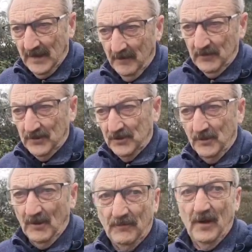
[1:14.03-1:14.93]
which is
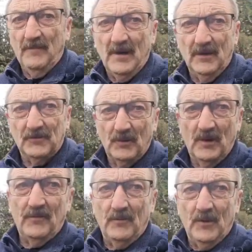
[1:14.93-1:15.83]
about 5 miles away
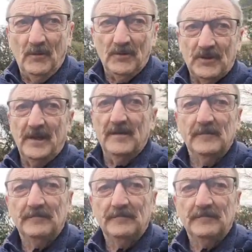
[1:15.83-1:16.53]
from where we're staying.